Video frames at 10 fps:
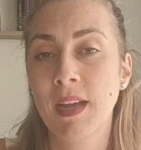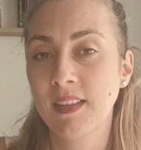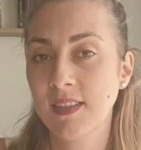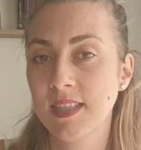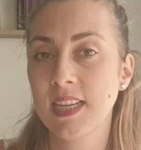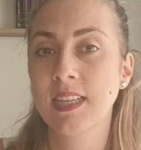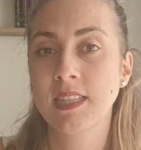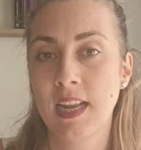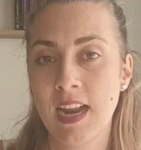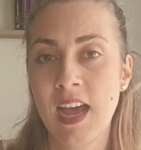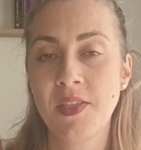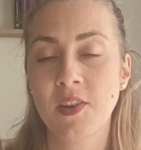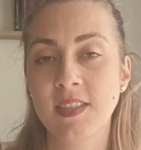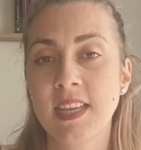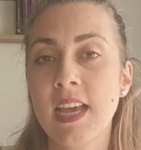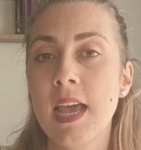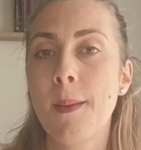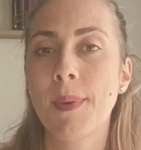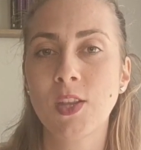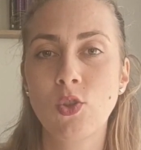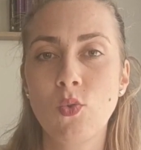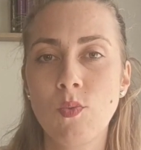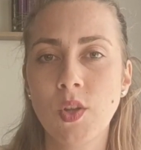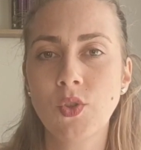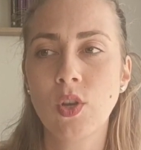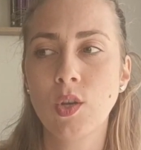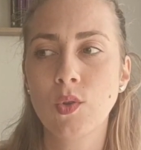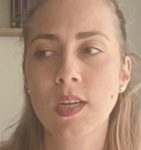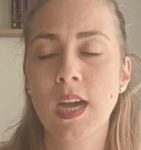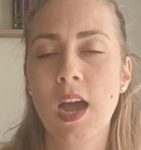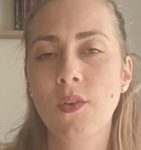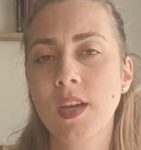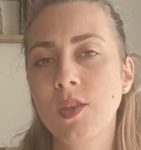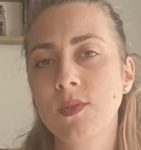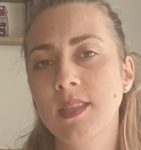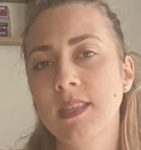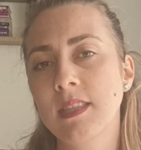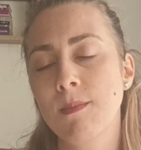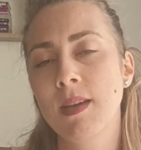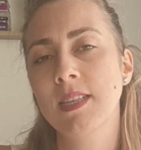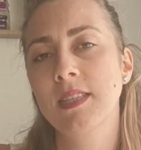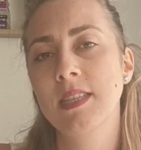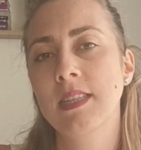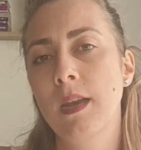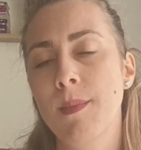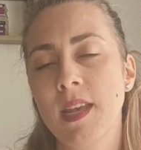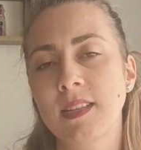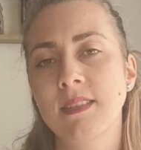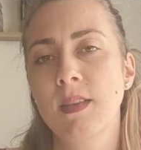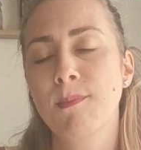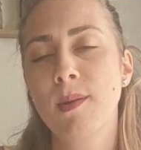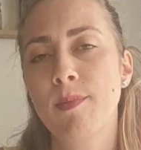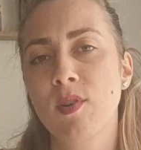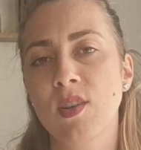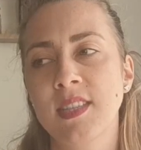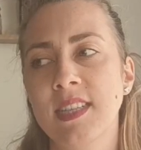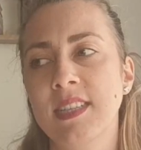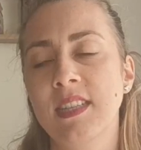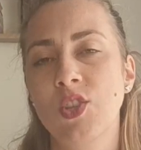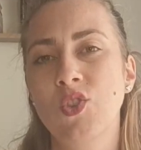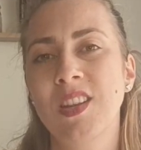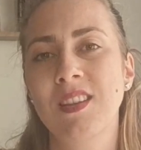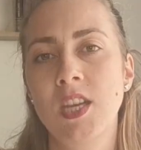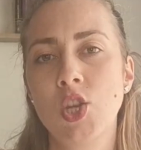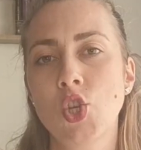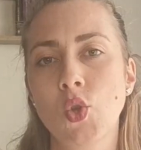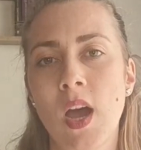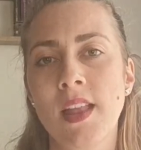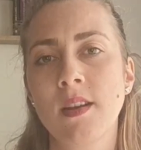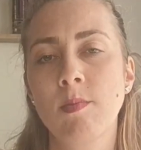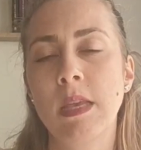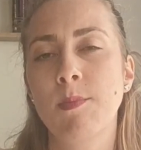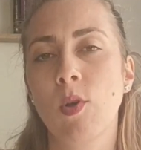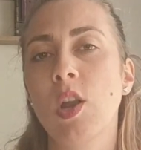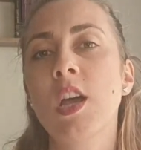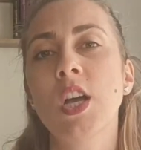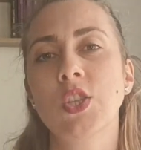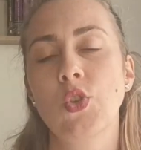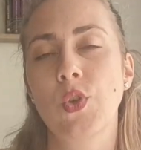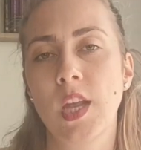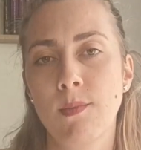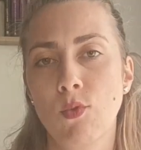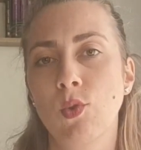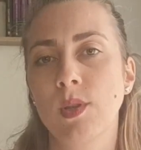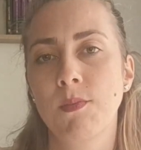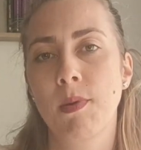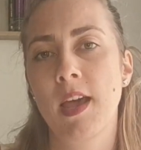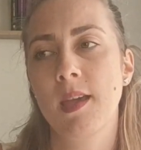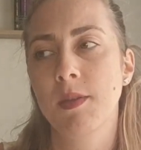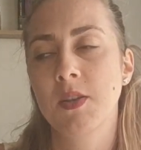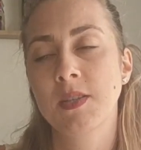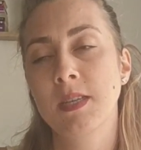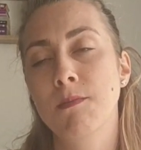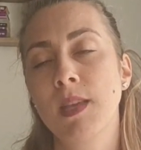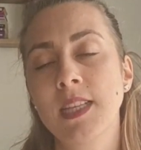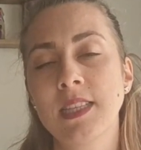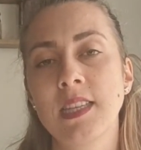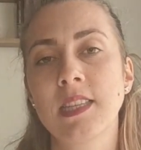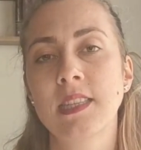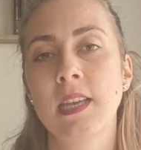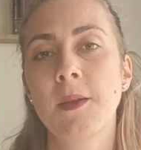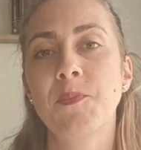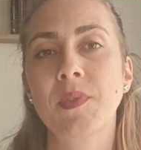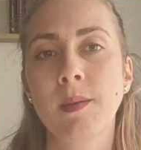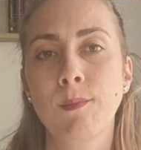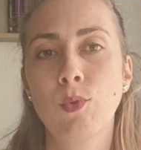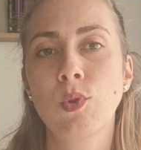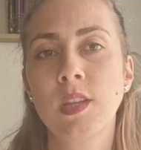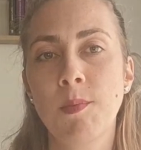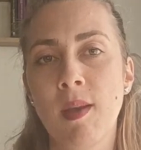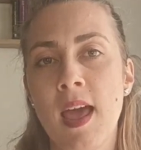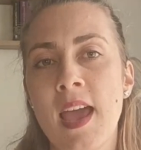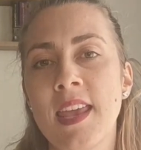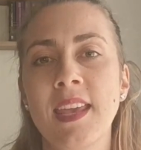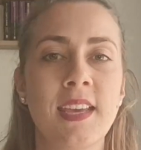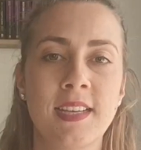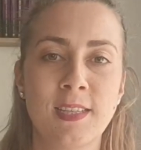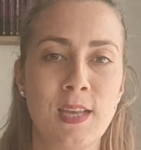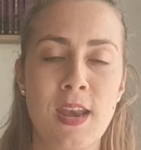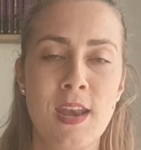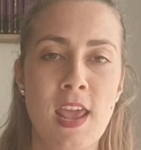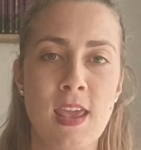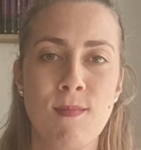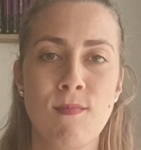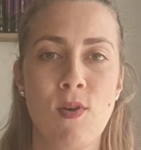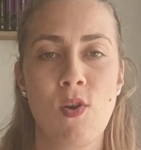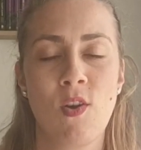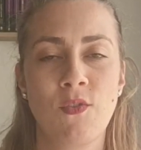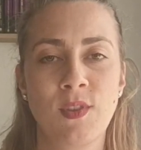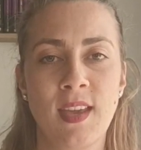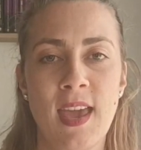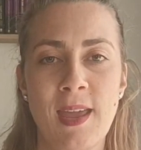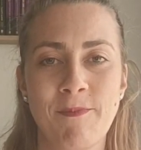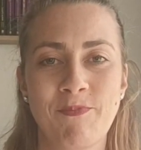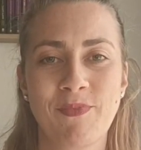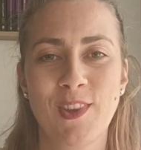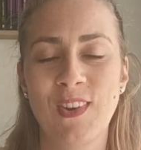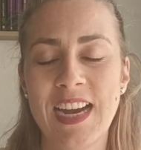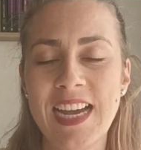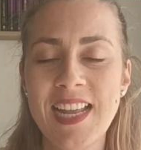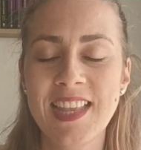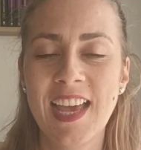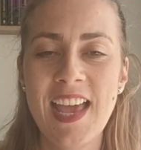better skills than others. But you want to look how can you systemize this and make a simple process that you can teach to other people so you can multiply. Because in business, multiplying is name of the game. All right?